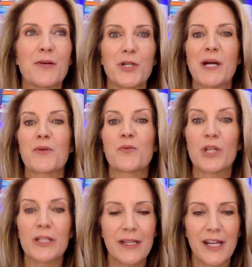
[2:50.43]
What do I
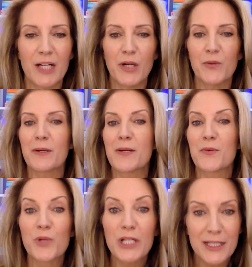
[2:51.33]
really care about? What do I
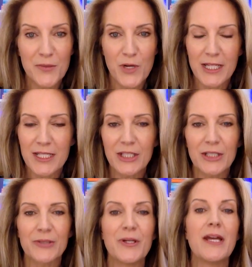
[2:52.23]
really want to
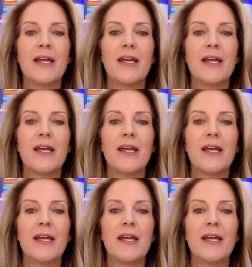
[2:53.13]
do?